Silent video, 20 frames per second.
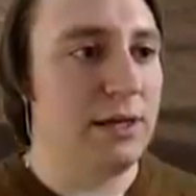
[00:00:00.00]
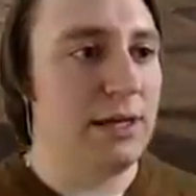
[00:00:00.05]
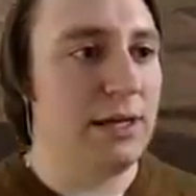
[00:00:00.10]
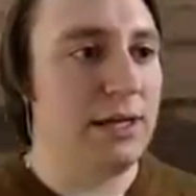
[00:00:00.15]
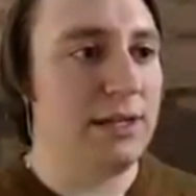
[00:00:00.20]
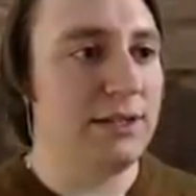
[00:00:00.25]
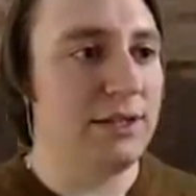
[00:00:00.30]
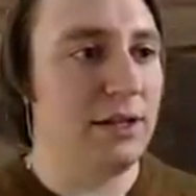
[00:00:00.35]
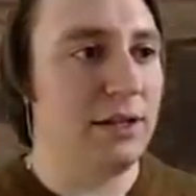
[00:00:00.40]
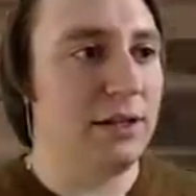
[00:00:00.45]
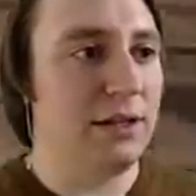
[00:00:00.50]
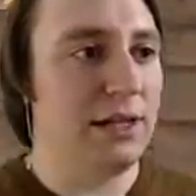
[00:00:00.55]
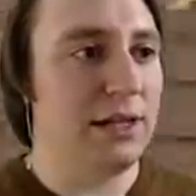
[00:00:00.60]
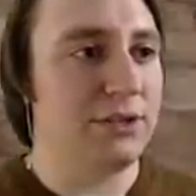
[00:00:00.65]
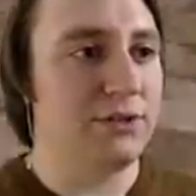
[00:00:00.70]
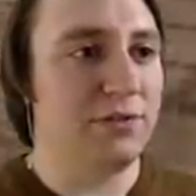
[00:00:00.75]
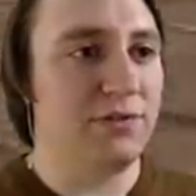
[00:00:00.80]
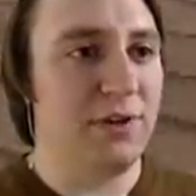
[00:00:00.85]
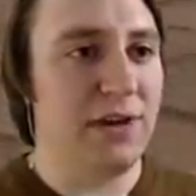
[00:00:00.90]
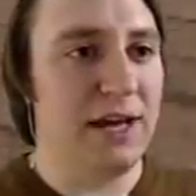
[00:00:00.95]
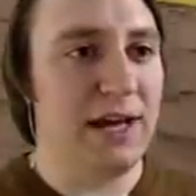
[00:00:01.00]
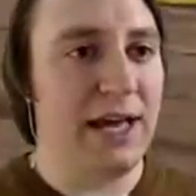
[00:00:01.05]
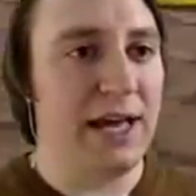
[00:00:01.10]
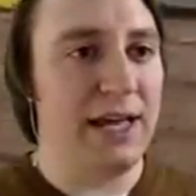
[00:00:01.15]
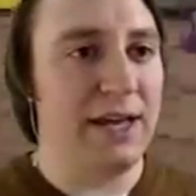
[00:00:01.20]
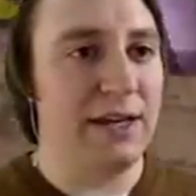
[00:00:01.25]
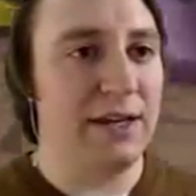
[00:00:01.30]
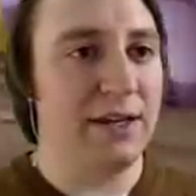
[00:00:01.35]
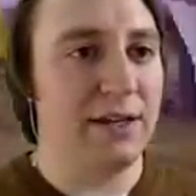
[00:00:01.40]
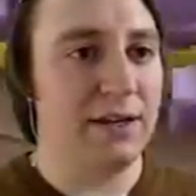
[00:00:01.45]
He gets all
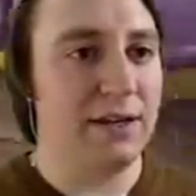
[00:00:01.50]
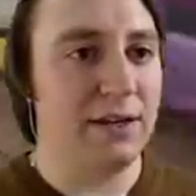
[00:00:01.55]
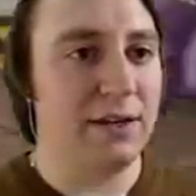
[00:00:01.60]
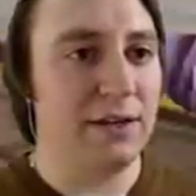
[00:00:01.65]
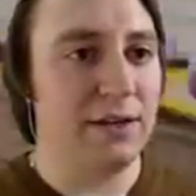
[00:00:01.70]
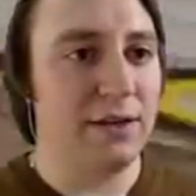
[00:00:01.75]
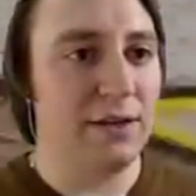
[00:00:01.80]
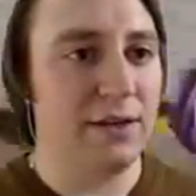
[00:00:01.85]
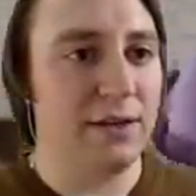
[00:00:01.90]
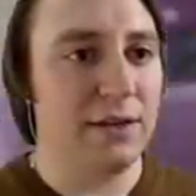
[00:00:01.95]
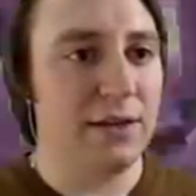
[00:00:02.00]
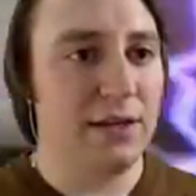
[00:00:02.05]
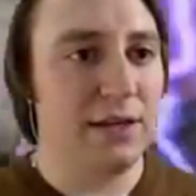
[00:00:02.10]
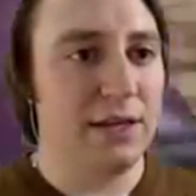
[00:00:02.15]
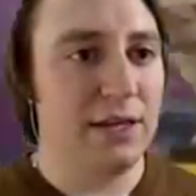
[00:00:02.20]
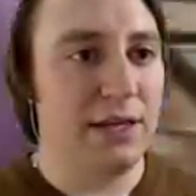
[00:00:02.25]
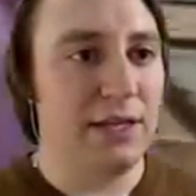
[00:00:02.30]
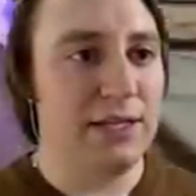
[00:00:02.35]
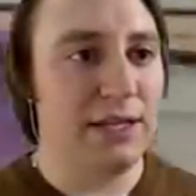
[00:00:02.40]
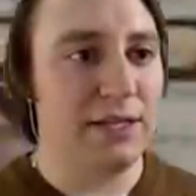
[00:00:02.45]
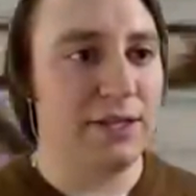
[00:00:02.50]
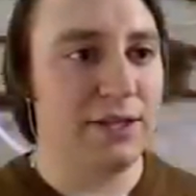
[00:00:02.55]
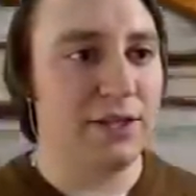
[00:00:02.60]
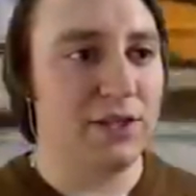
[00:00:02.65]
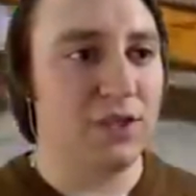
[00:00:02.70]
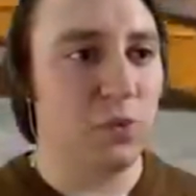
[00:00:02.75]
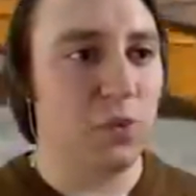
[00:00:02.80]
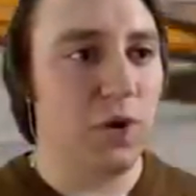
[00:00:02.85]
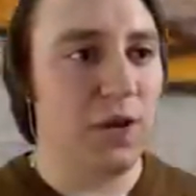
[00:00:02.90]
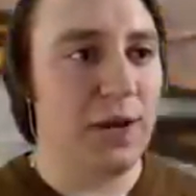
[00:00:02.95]
electrified. Takes a
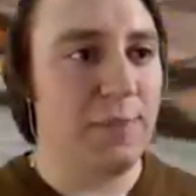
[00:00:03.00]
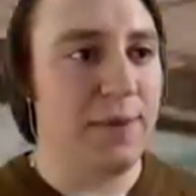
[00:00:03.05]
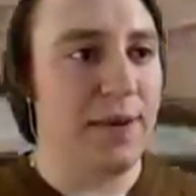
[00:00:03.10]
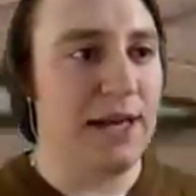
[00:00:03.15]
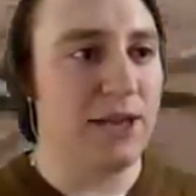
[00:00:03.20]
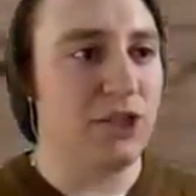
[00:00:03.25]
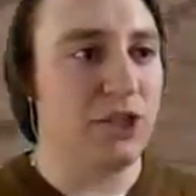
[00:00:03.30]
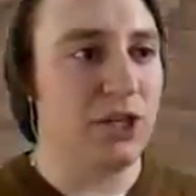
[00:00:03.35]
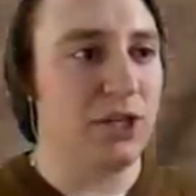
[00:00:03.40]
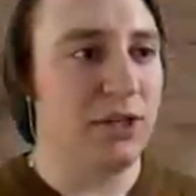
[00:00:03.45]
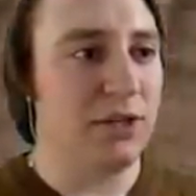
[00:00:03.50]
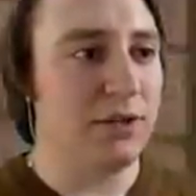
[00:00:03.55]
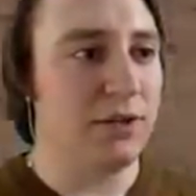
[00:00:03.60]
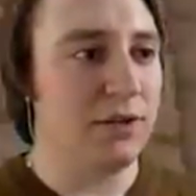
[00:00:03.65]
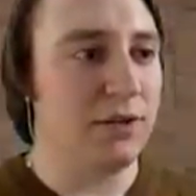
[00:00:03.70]
swipe at you.